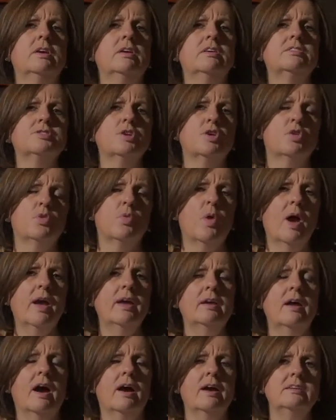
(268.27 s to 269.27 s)
it's a
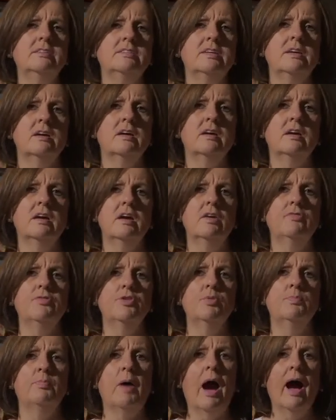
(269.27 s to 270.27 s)
great idea if
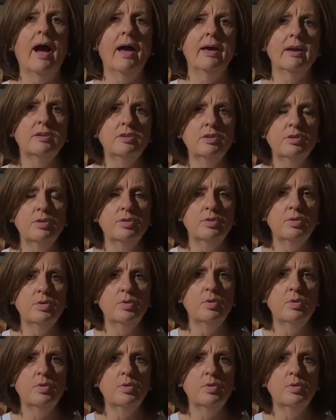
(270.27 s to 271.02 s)
you buy a new